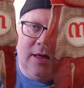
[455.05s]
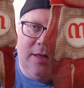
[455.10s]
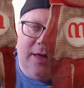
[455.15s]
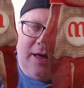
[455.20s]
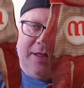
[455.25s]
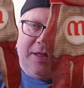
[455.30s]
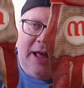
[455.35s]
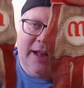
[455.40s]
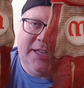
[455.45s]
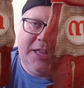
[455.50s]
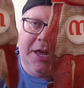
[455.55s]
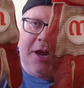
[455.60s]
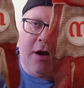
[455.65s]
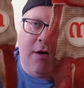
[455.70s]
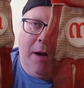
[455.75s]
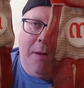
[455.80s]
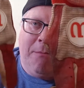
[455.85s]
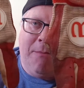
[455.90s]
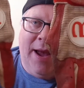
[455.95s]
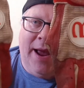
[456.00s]
Now, that's the
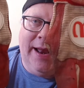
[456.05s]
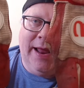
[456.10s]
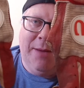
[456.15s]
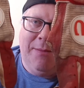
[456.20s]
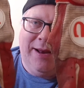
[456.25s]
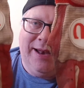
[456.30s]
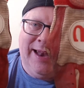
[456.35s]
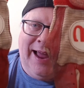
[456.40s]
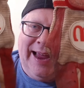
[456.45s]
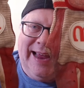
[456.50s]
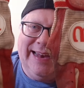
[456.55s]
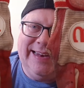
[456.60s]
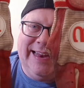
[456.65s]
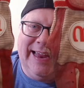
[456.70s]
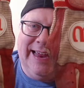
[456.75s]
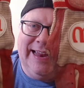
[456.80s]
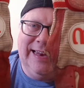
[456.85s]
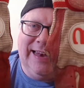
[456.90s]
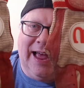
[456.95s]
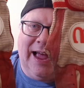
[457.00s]
year I met him in
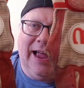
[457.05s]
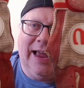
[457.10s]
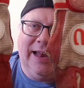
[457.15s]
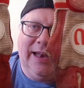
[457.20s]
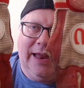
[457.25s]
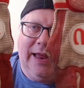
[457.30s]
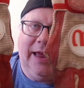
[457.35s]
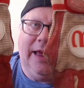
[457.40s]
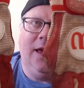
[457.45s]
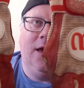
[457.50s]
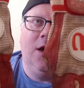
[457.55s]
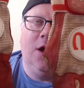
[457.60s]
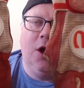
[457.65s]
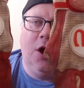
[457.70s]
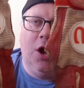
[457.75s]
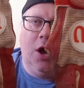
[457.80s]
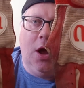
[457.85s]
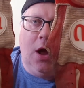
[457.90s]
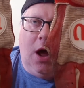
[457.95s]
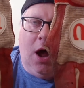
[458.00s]
1990,
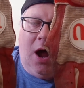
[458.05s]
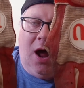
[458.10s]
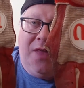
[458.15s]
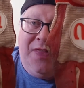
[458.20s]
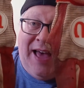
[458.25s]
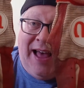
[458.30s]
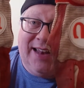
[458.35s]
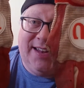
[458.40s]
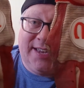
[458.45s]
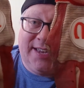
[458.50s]
that